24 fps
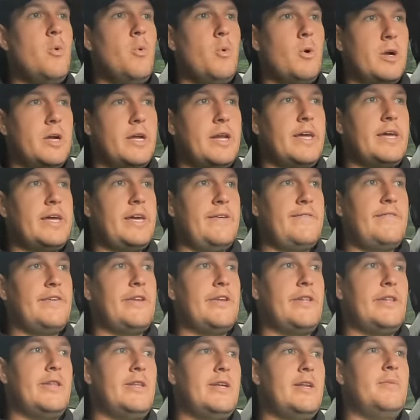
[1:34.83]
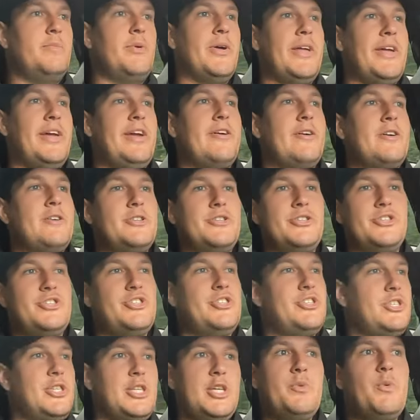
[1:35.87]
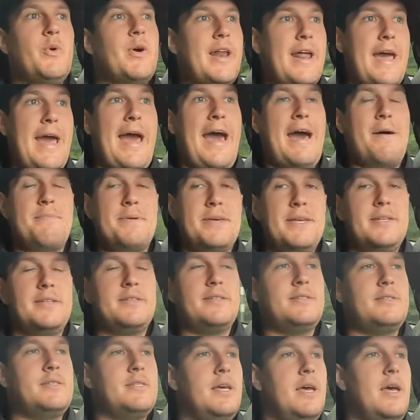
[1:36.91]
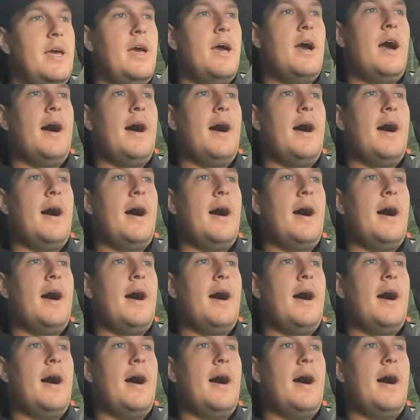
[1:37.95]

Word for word: We're going to give it a little bit here and just see what happens.